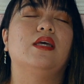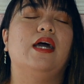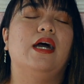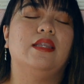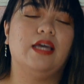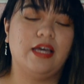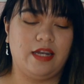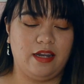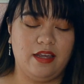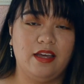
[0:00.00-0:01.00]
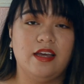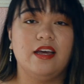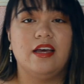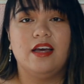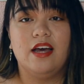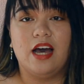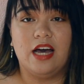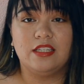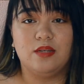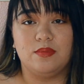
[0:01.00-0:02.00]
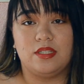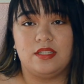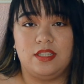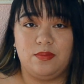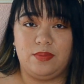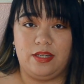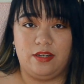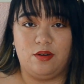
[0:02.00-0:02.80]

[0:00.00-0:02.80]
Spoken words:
And then as I'm sleeping,